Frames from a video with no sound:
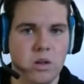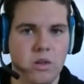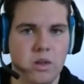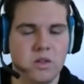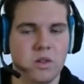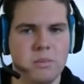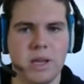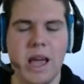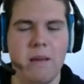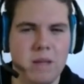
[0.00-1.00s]
It sort of
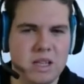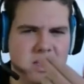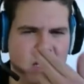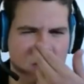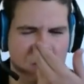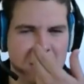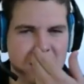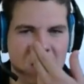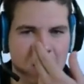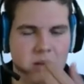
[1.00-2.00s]
became that second best
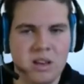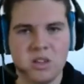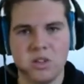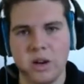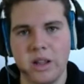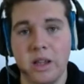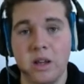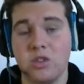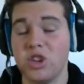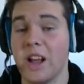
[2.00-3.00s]
team in
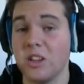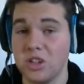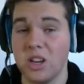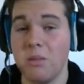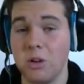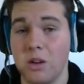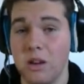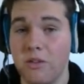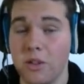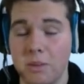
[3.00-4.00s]
Australia, challenging immunity
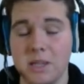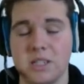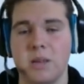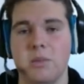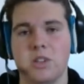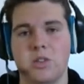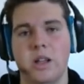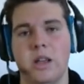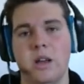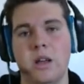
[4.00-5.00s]
for the best team in
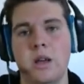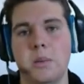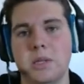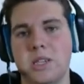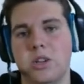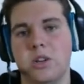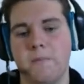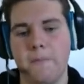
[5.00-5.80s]
Australia position.